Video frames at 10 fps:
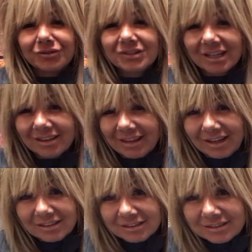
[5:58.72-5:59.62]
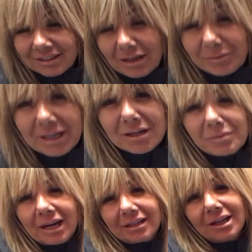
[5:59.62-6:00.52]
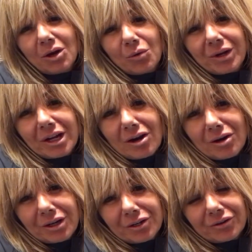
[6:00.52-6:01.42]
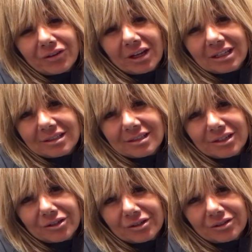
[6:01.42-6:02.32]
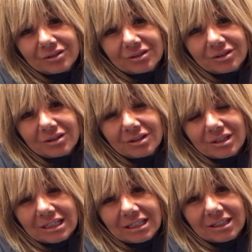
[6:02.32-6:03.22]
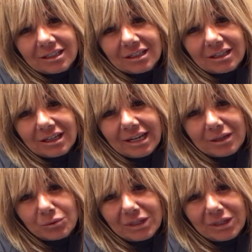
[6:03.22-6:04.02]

have said that. I mean, come on, we are air signs here. And